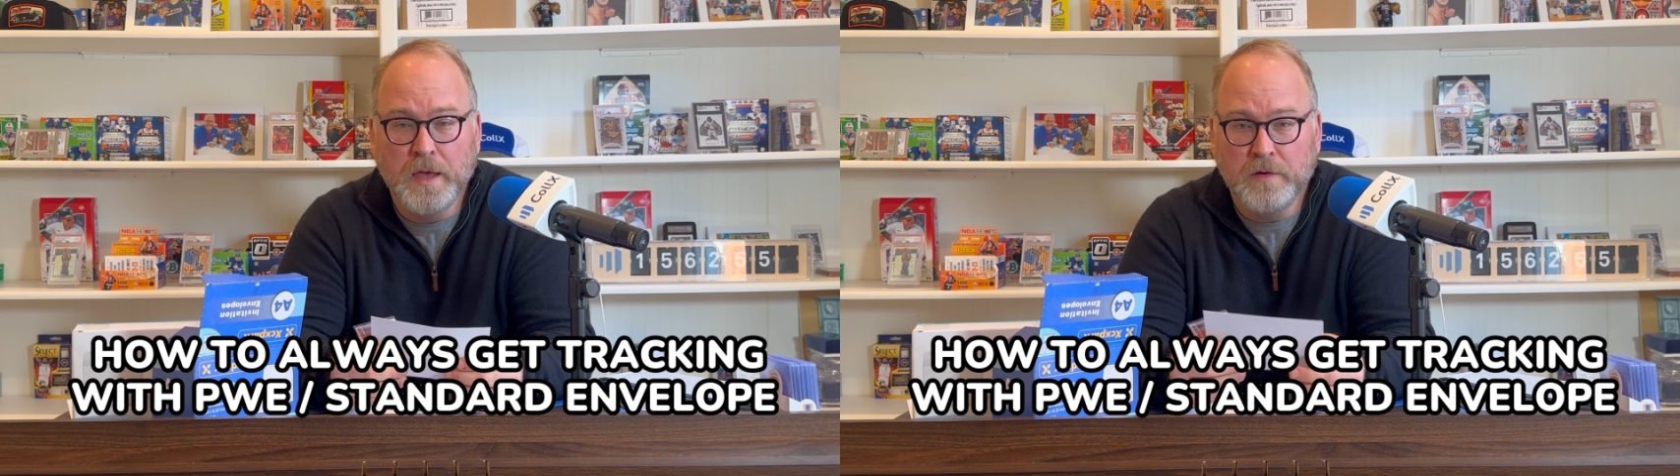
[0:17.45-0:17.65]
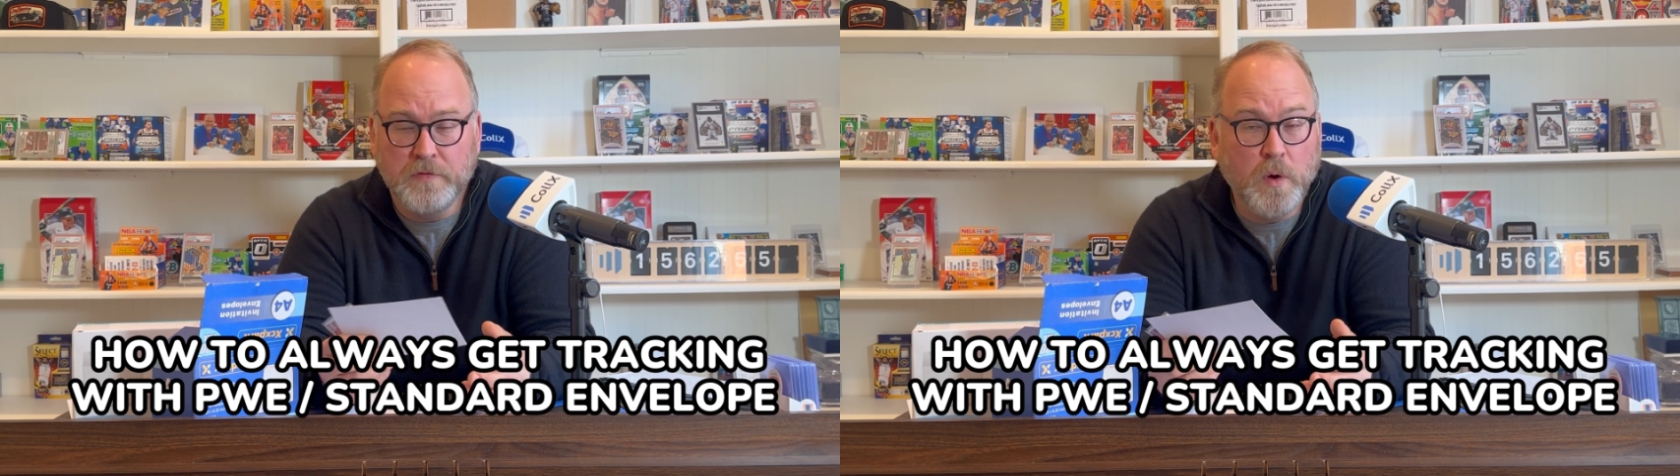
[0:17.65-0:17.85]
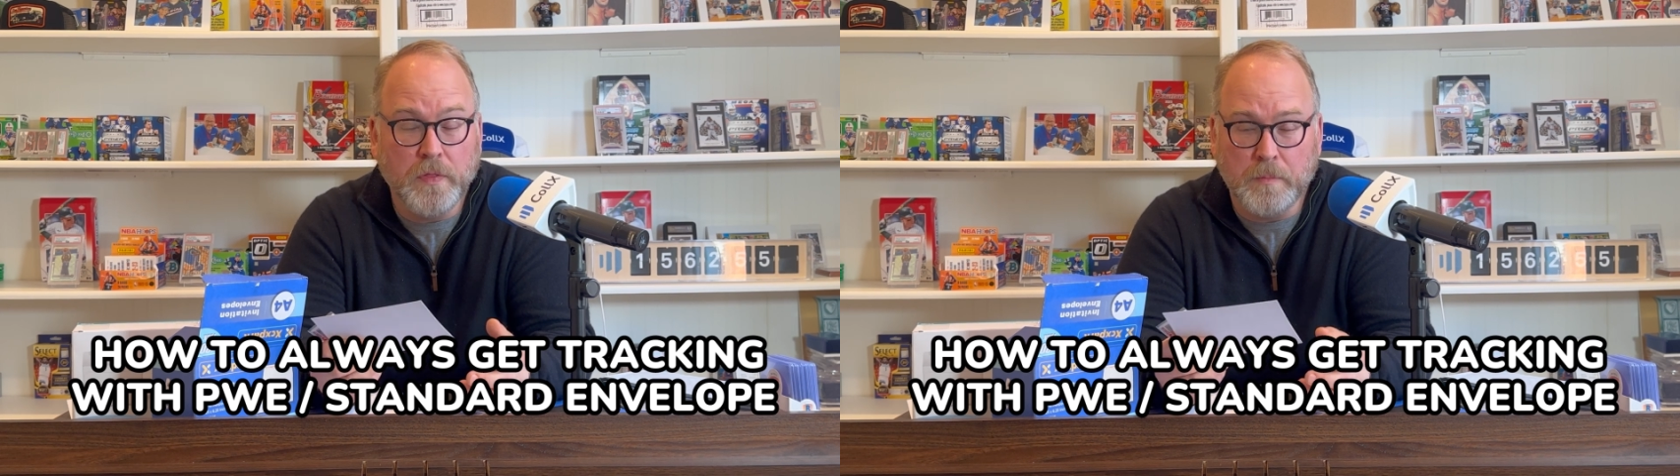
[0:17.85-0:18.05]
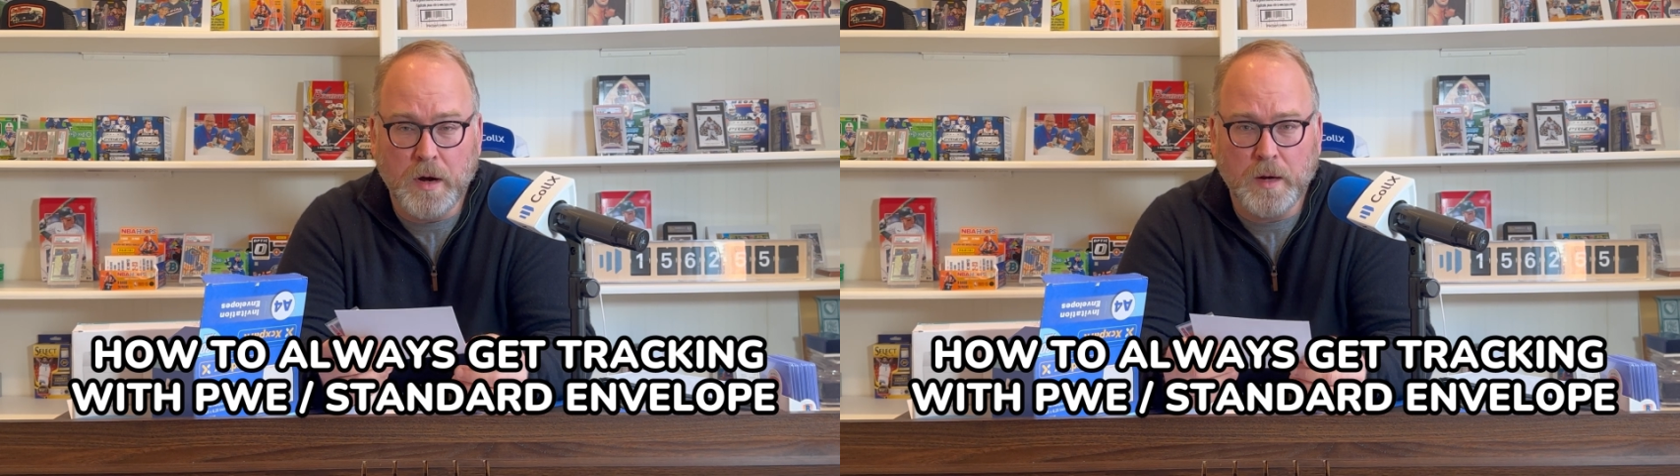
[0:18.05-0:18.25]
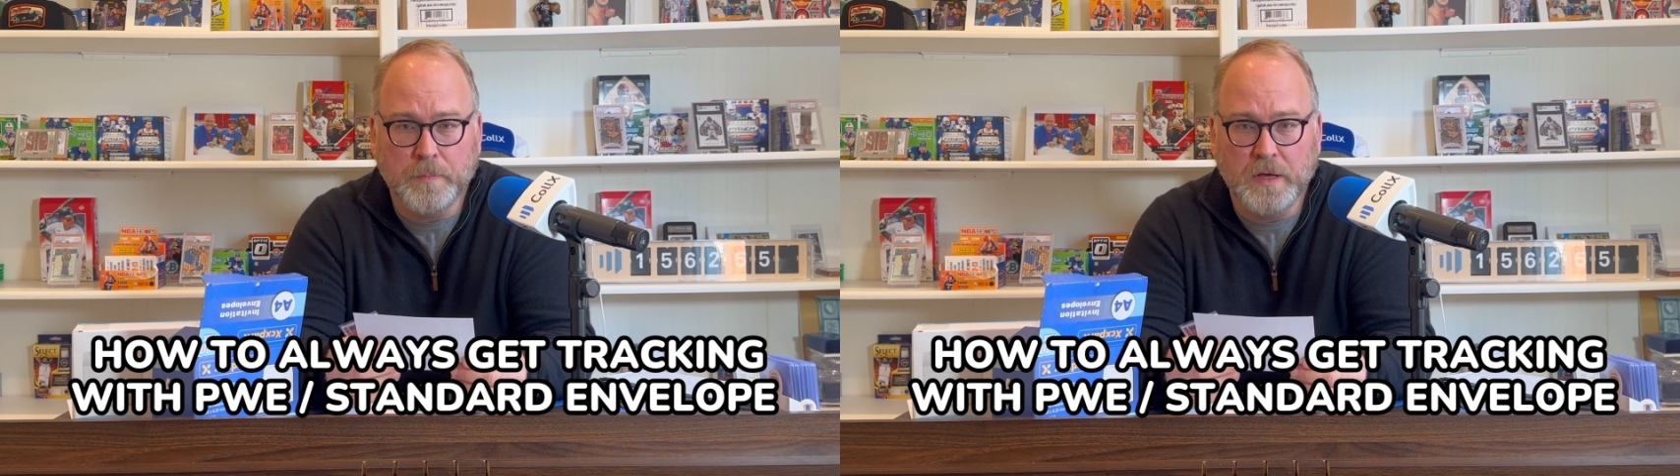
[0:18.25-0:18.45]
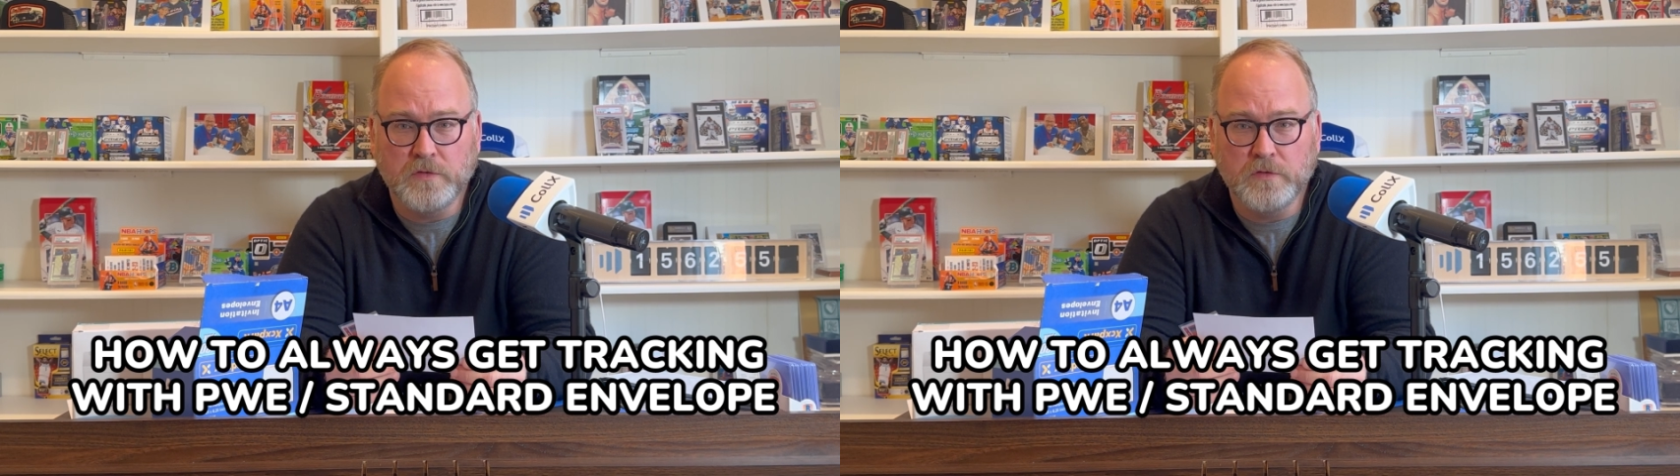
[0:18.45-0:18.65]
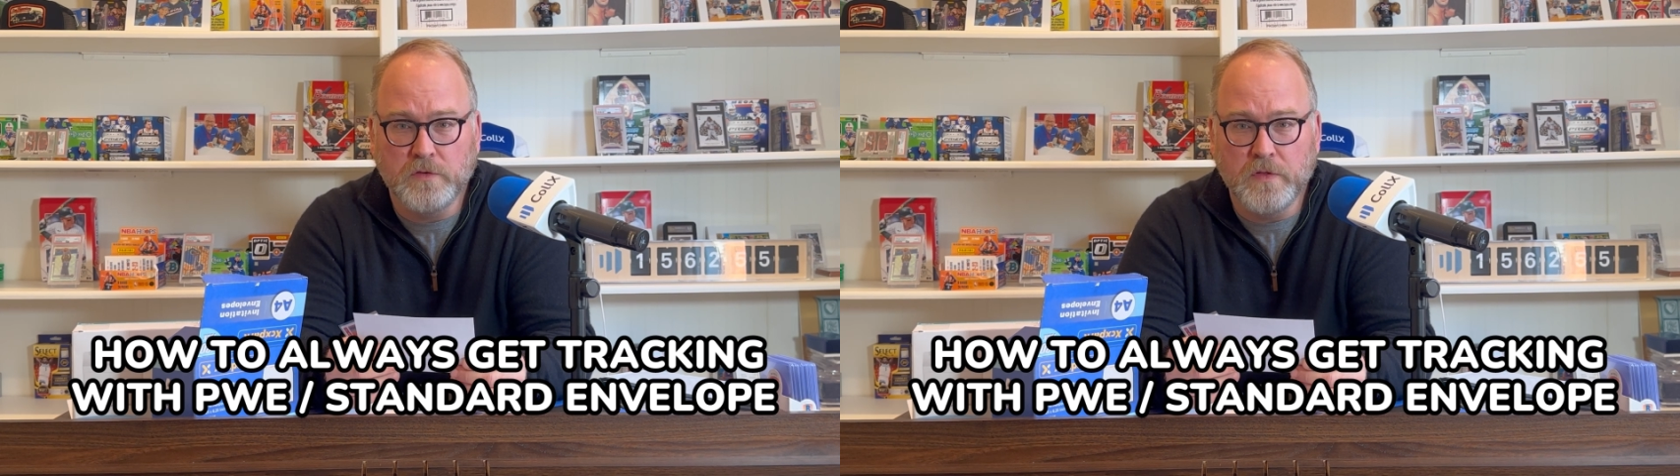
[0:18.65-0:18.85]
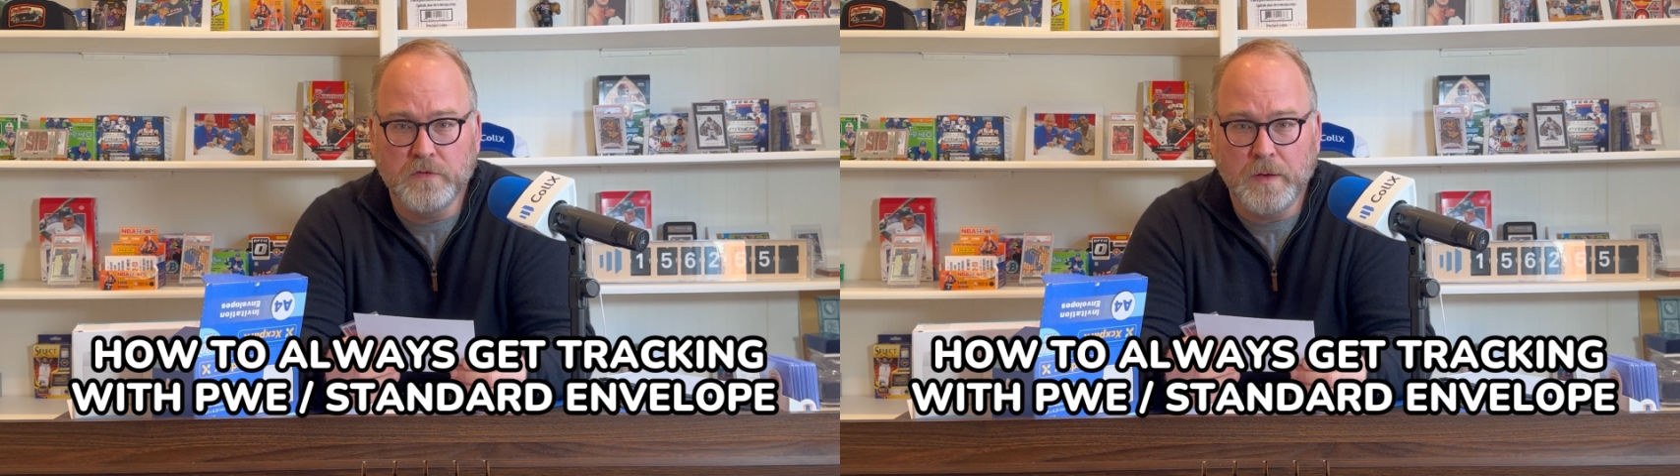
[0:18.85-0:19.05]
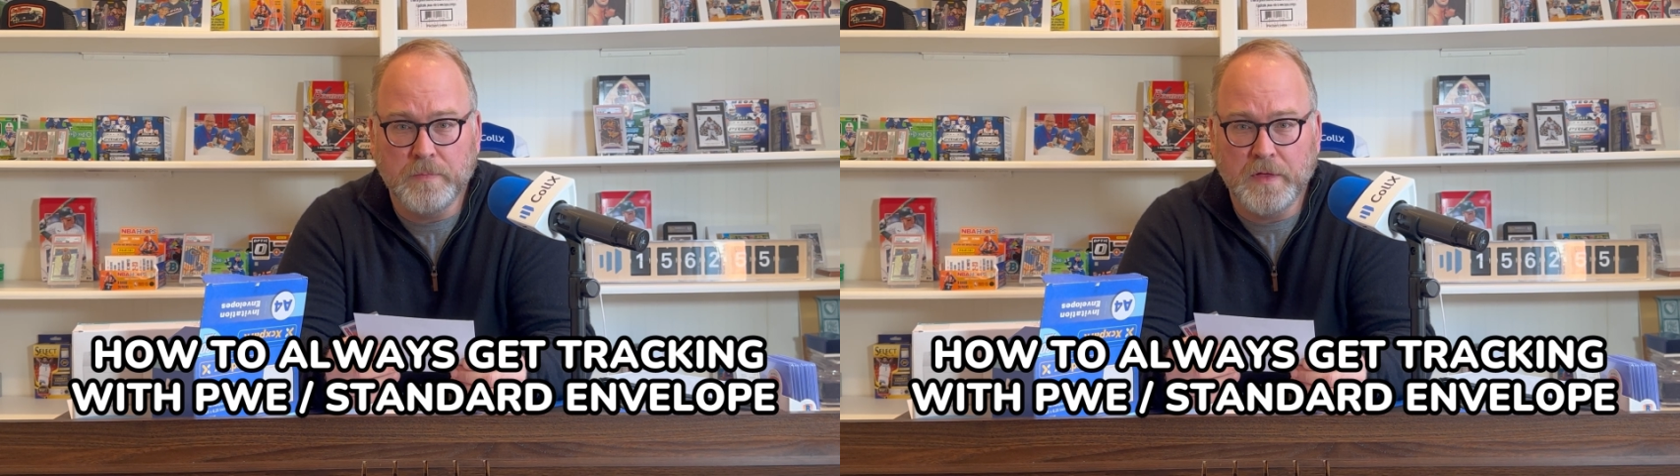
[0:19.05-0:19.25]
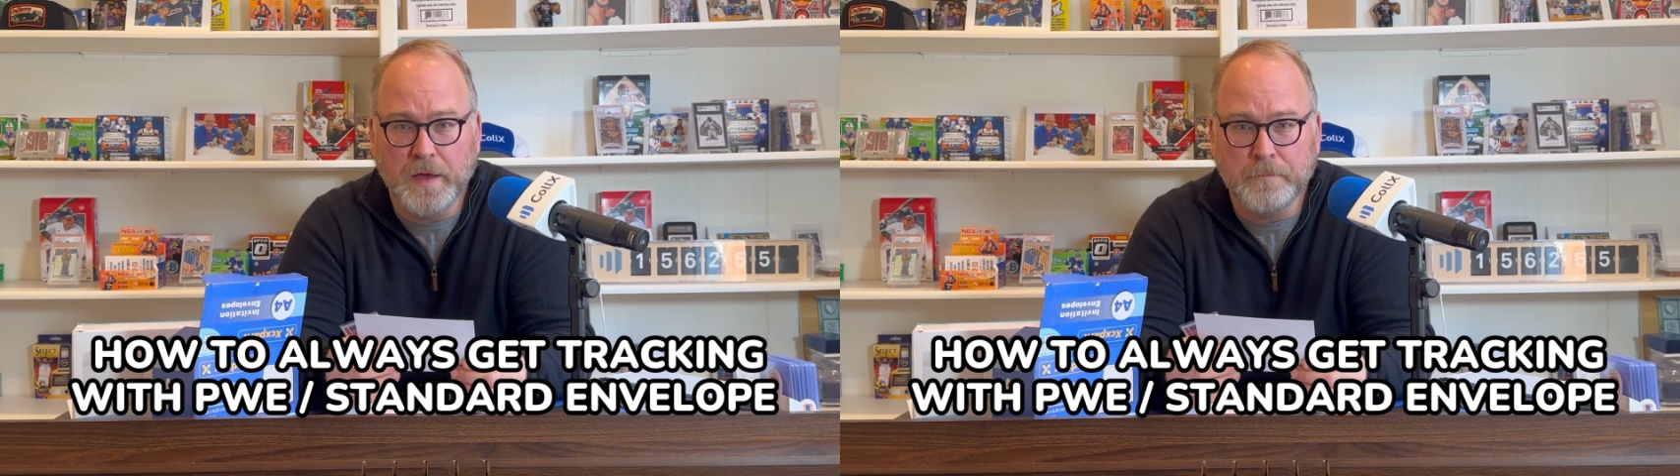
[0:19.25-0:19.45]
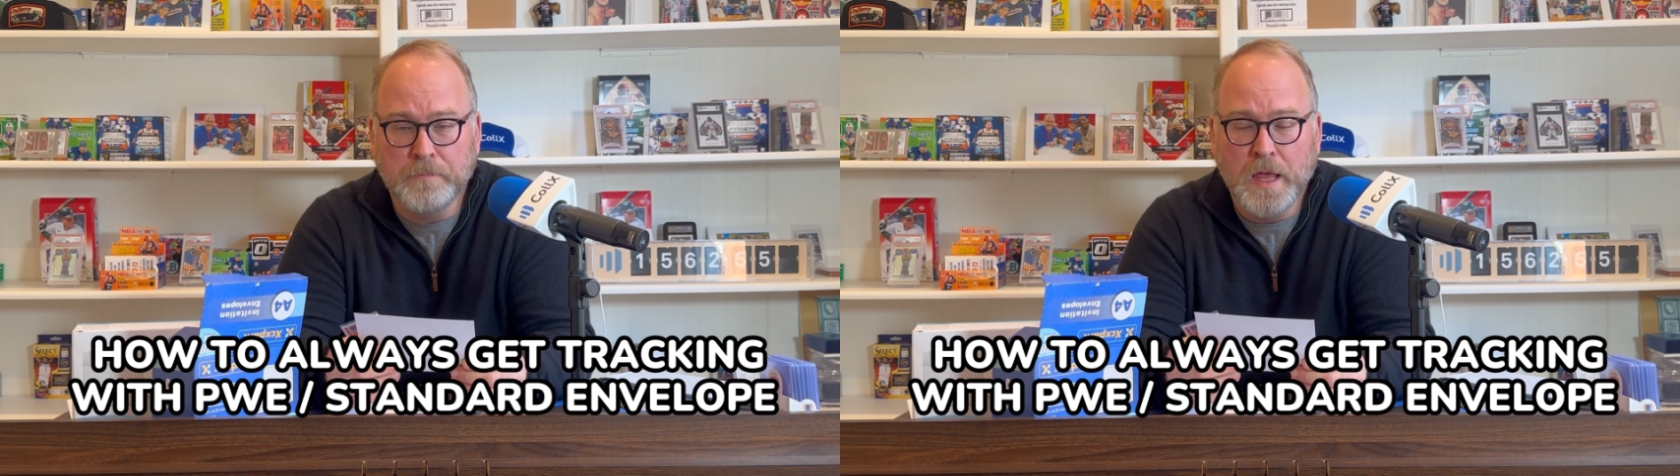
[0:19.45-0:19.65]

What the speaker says: A few other marketplaces do the same thing.